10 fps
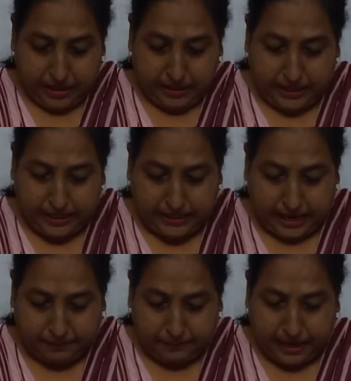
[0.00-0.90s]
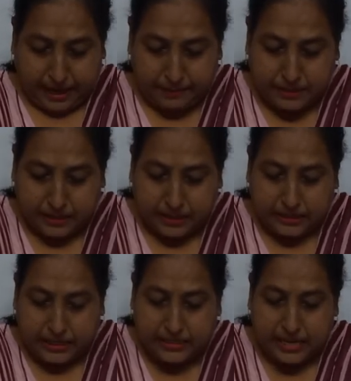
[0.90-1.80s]
Think tank, perhaps the
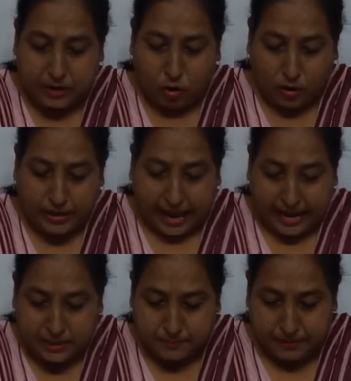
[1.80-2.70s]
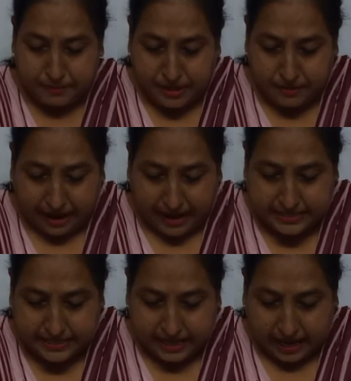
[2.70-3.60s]
earthlings are not as primitive as
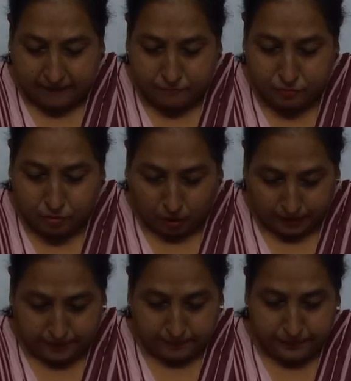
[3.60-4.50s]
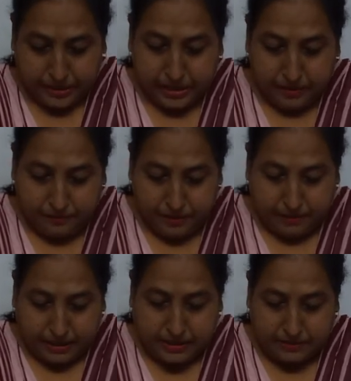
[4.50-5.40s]
they have thought. We
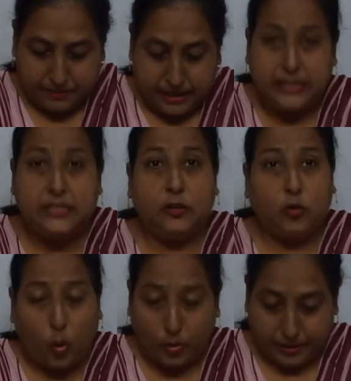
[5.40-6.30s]
must break the code.